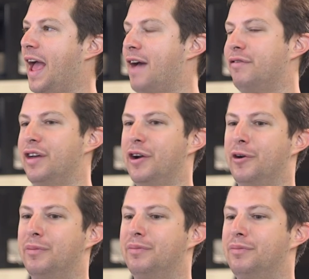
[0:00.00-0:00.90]
of have
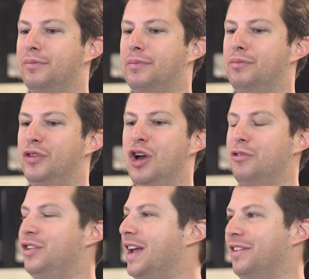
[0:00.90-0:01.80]
their
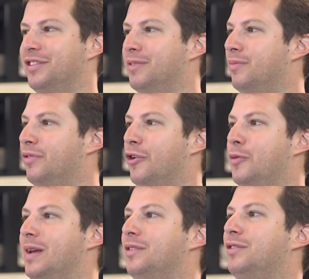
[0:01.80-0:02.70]
negotiation. So
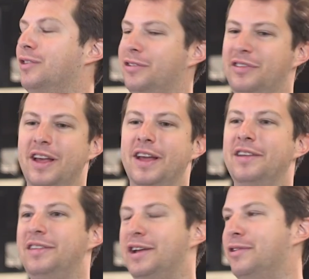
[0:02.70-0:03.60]
it'll be Cersei
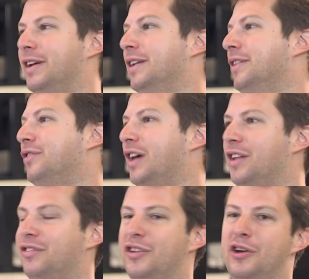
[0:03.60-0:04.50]
and Tyrion and
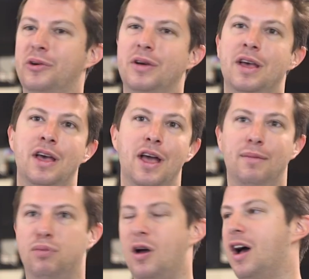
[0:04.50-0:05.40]
Jon Snow
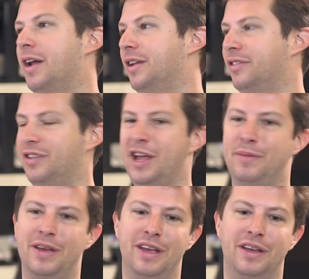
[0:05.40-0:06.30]
and Bronn and
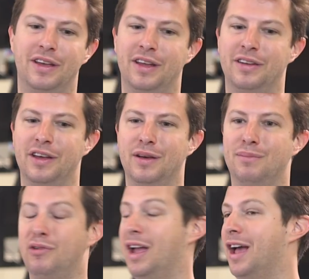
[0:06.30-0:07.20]
Jaime and uh,
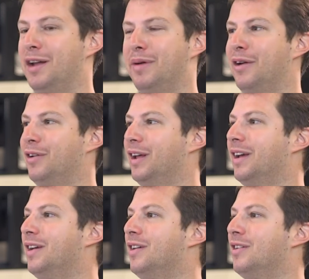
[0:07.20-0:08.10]
Brienne apparently.
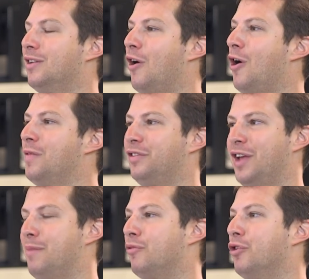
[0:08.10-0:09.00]
Yeah, so that's all in the
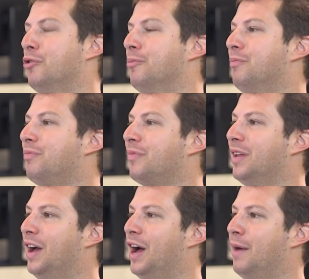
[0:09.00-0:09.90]
same room.
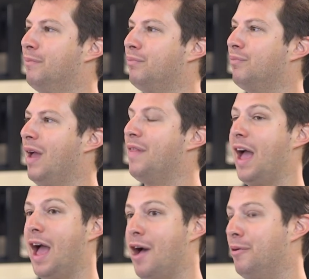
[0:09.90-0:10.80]
Um, and the
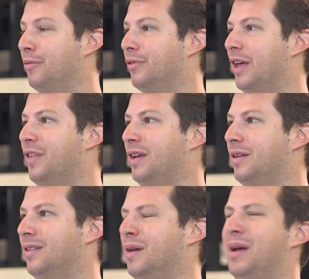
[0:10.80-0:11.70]
Hound, I
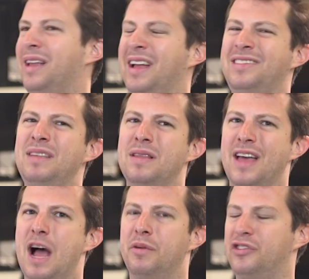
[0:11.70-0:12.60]
think it, it, it, seemed like the
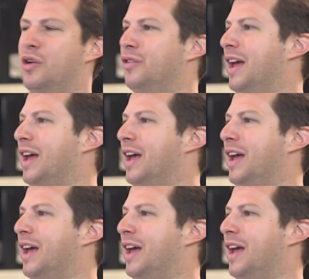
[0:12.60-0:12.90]
Hound was going